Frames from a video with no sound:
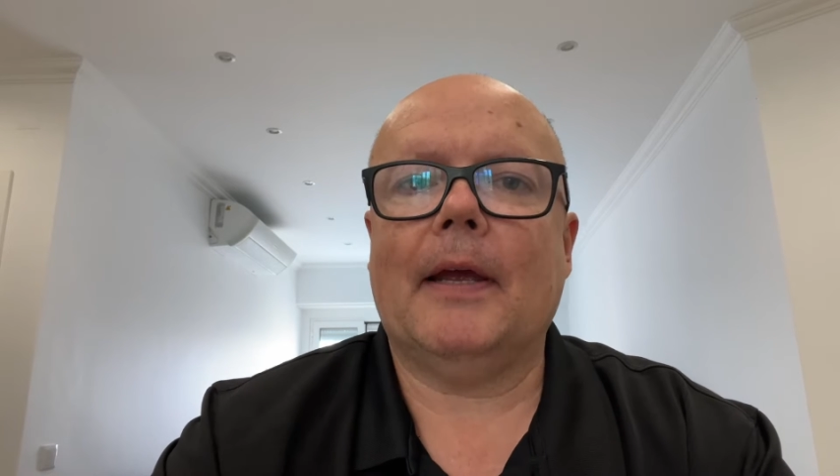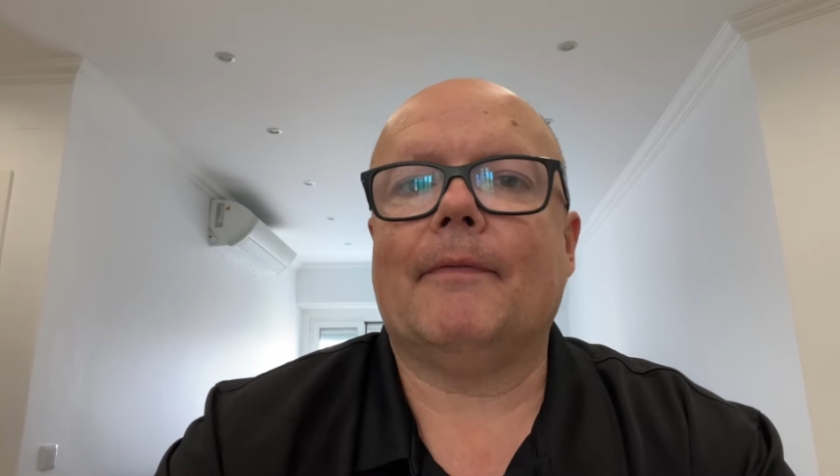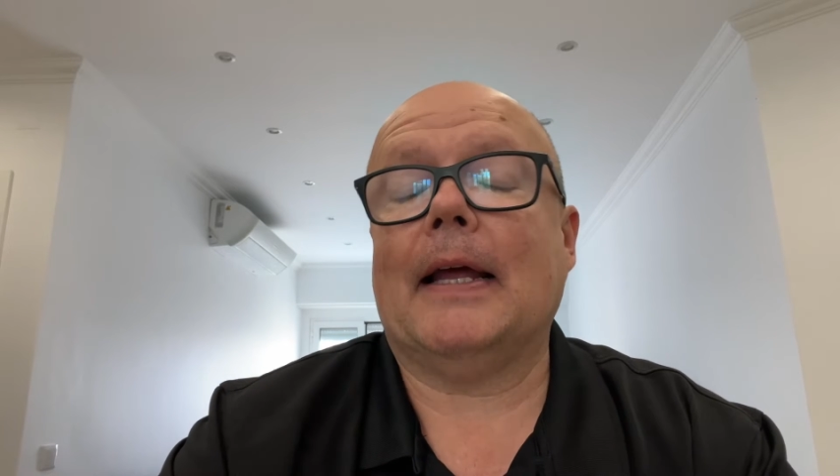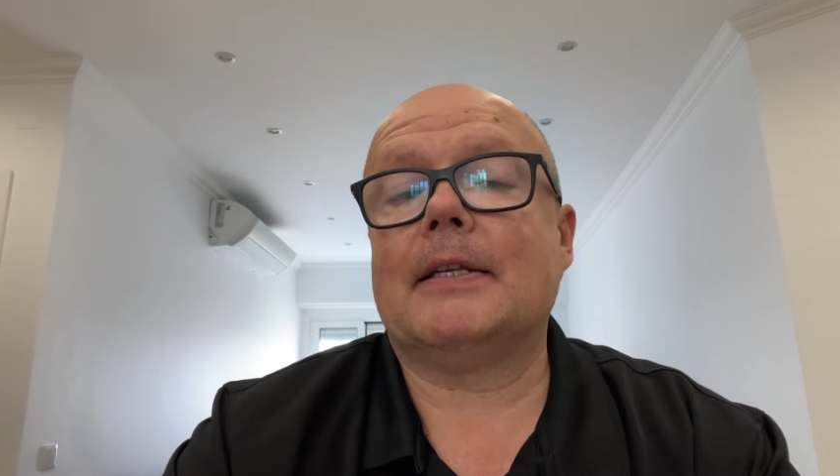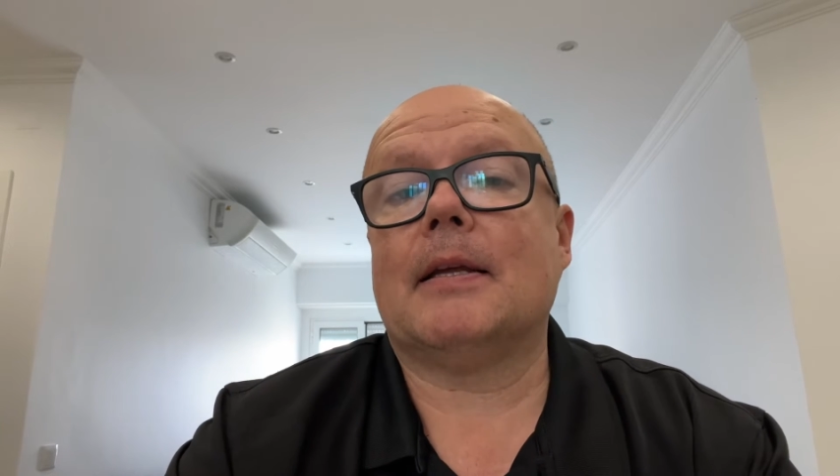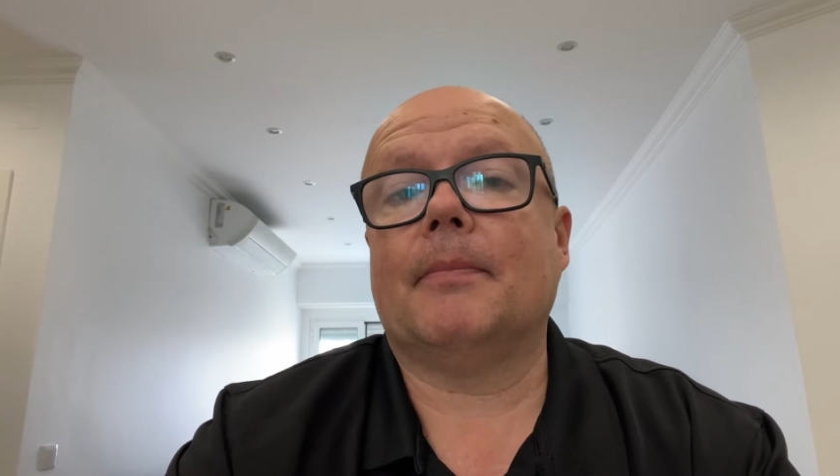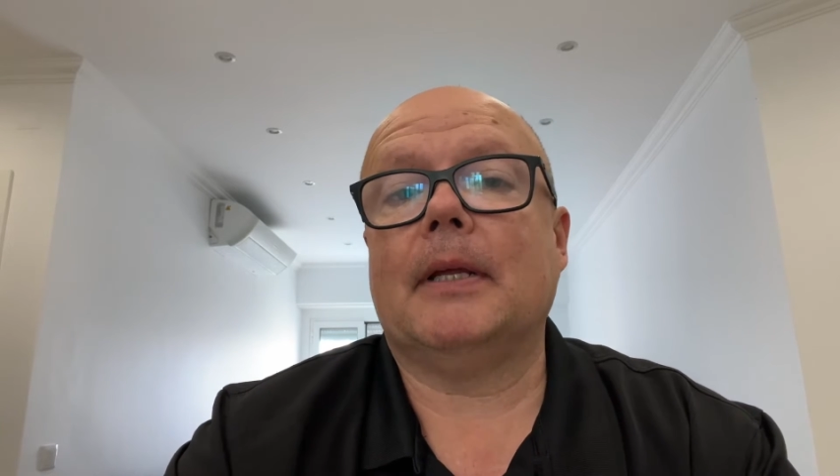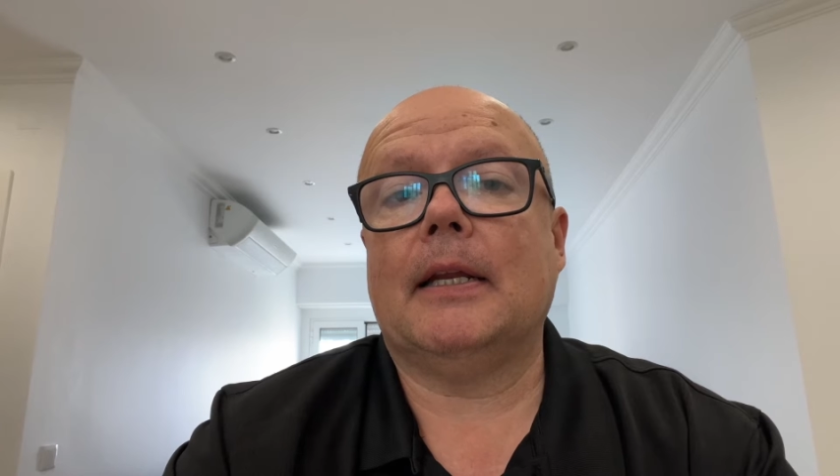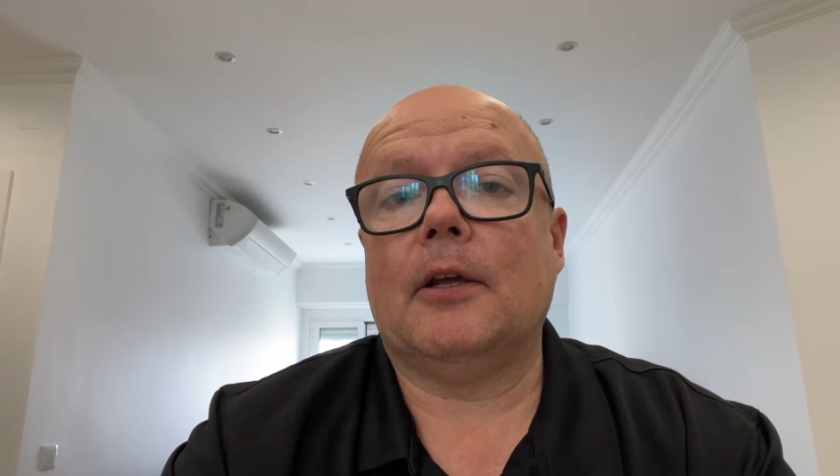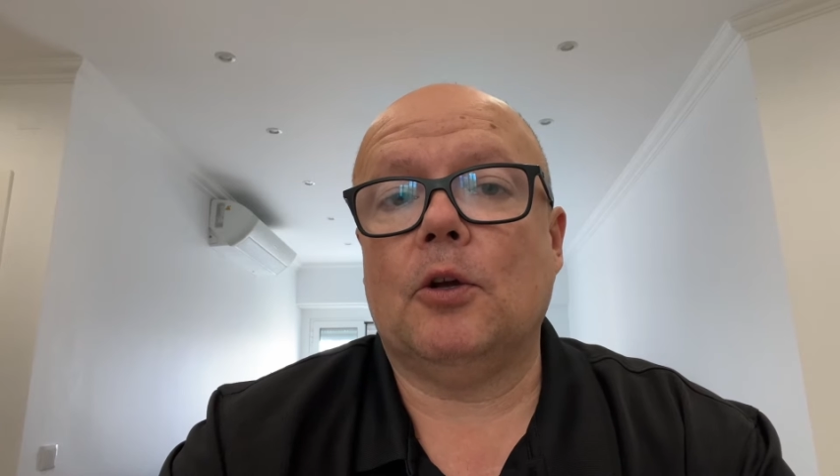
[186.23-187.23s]
if that's
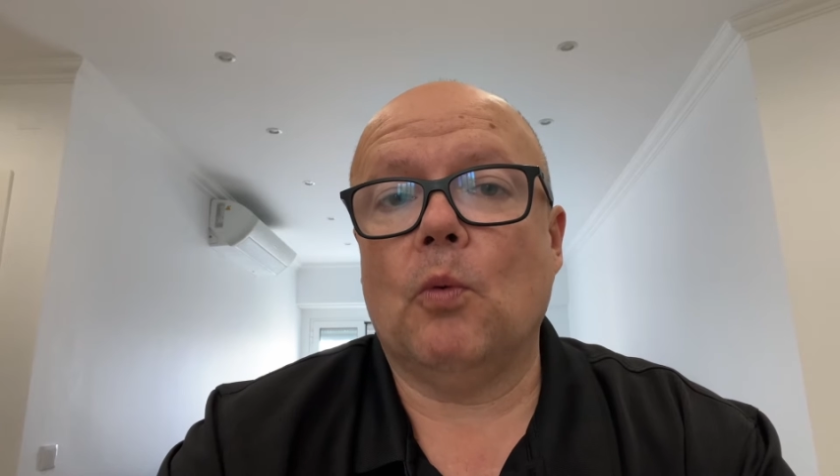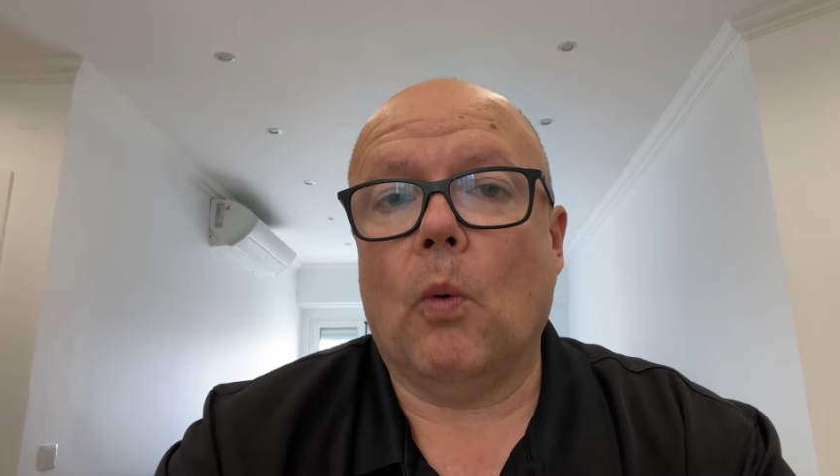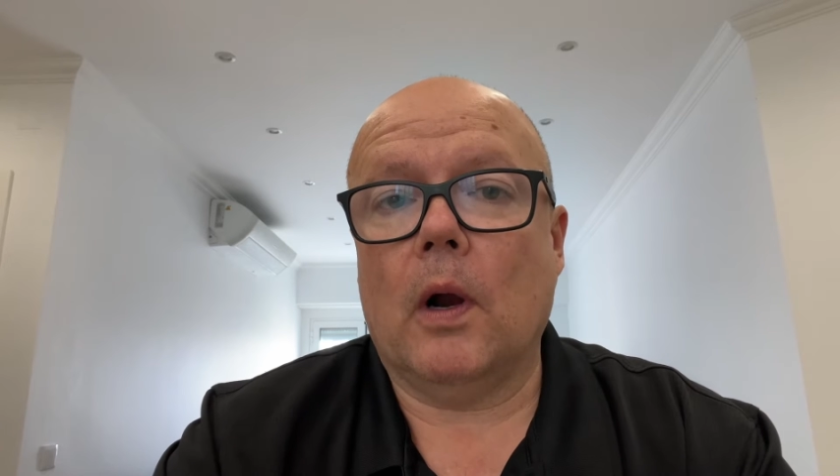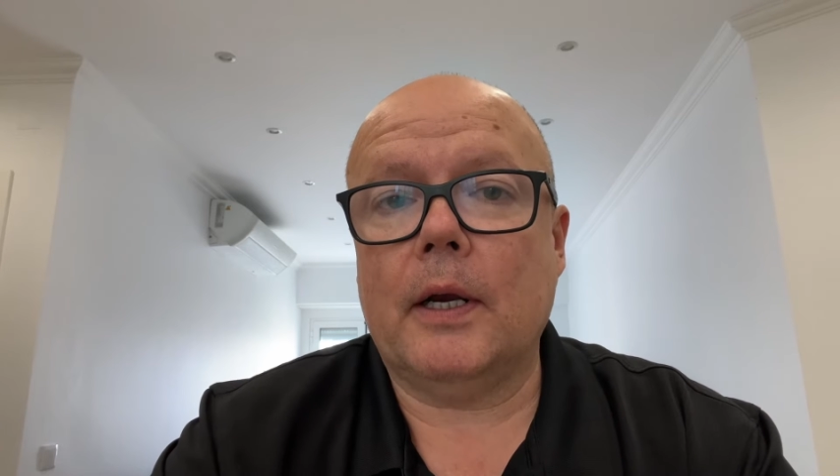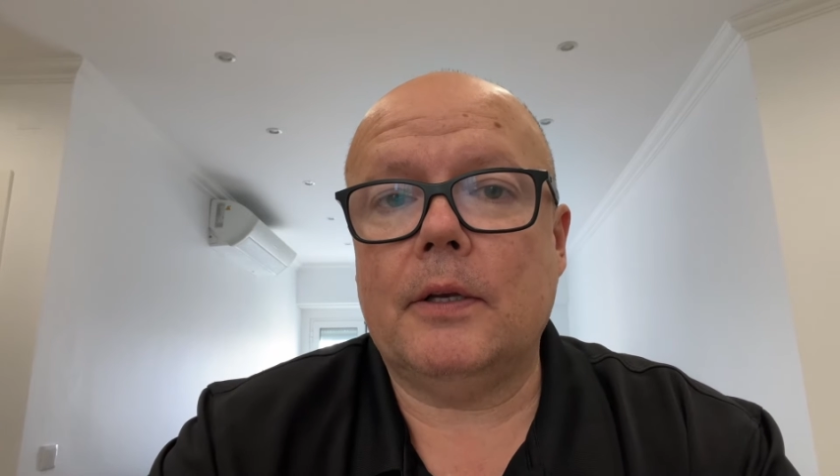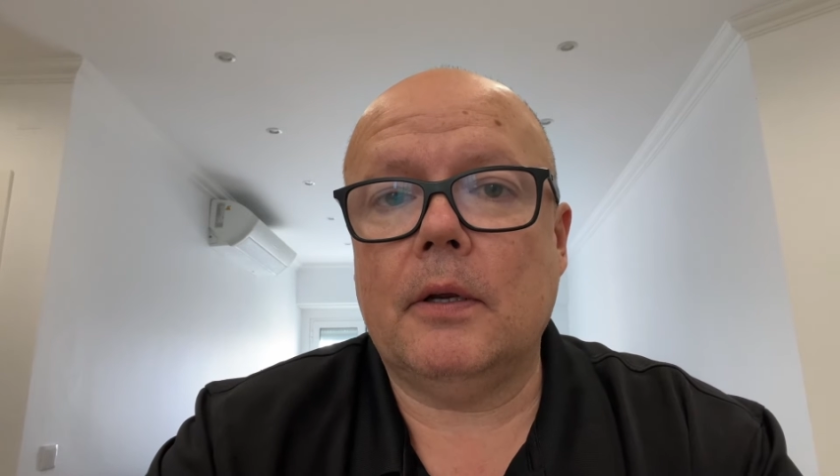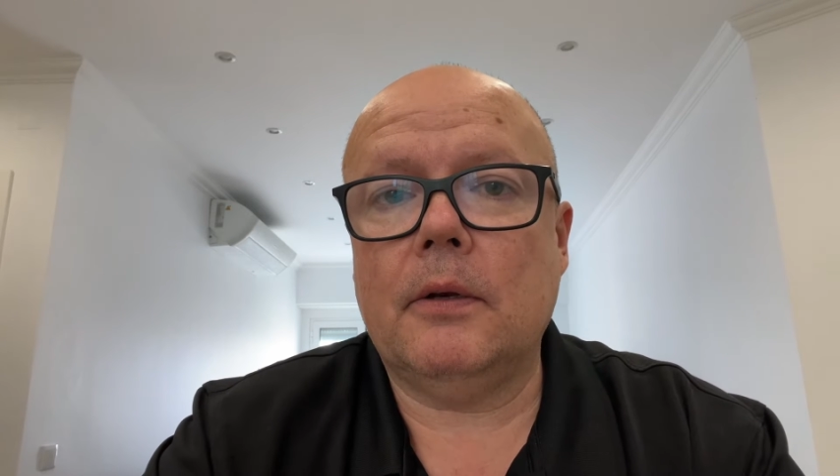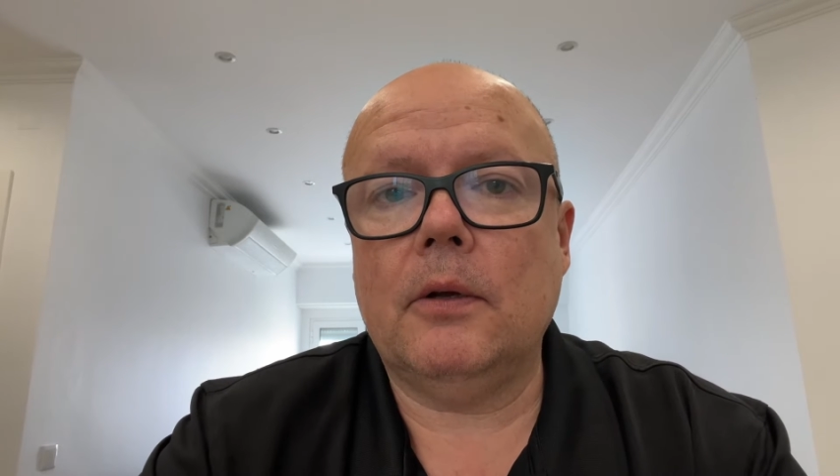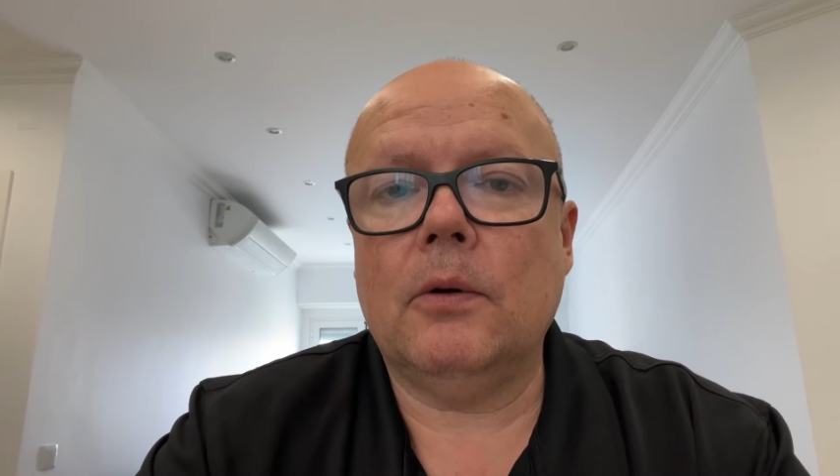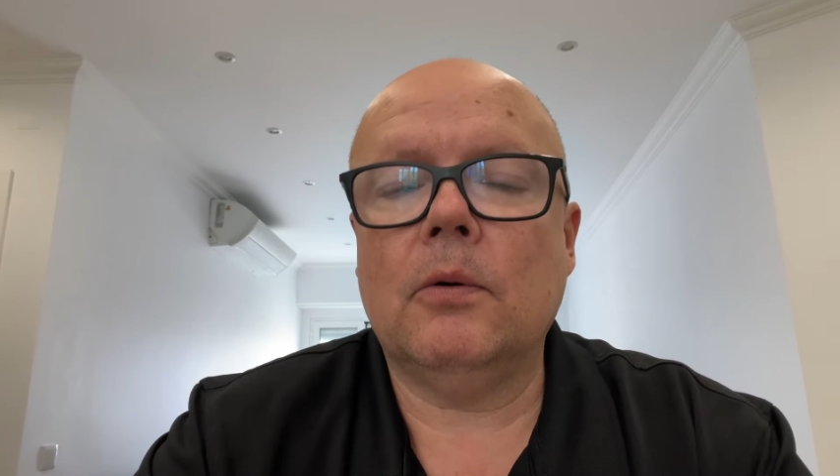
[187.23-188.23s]
something that you wanted to
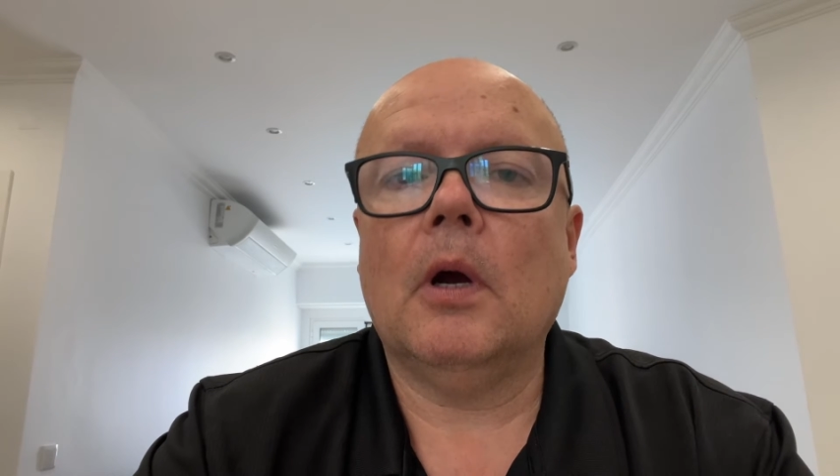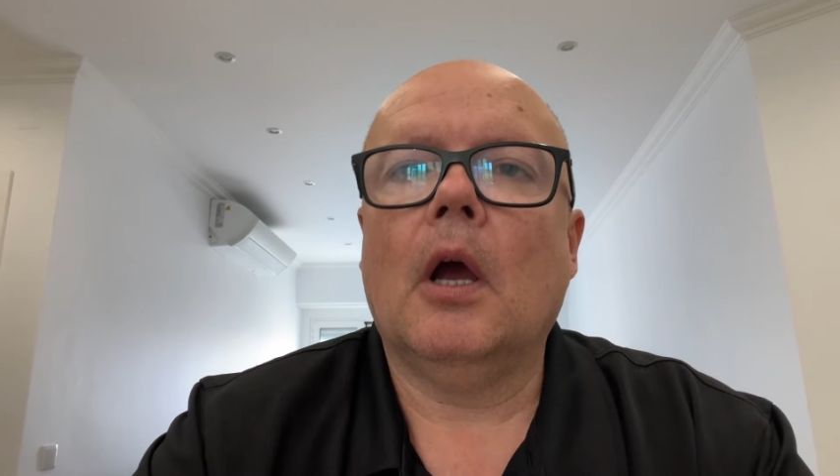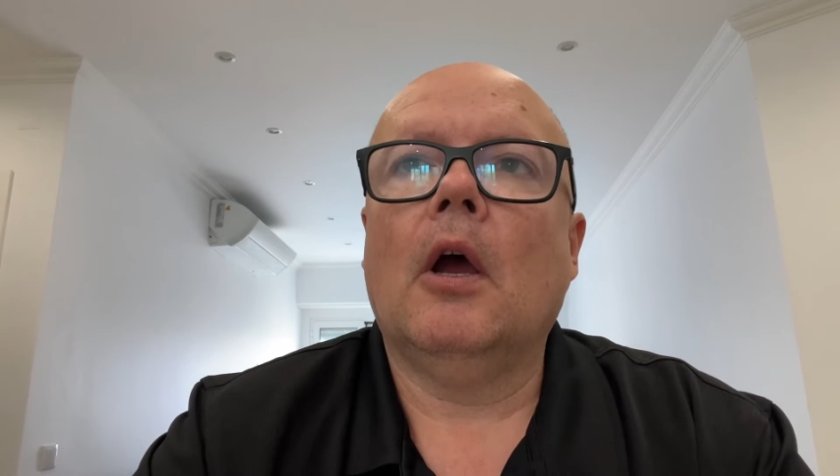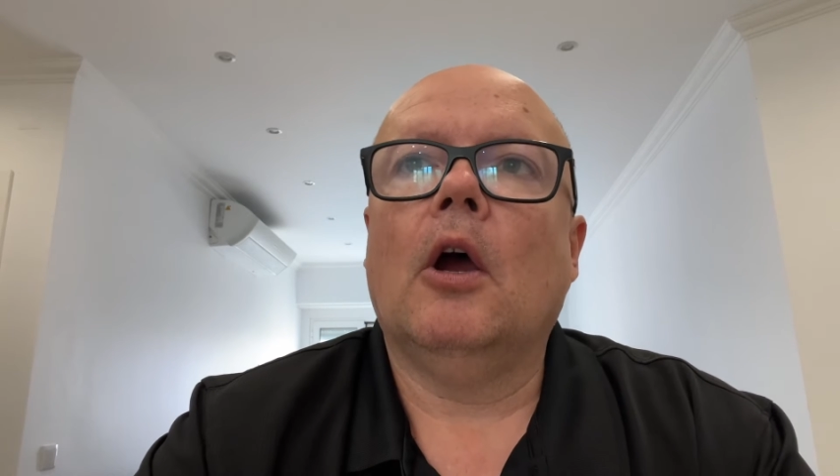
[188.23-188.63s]
do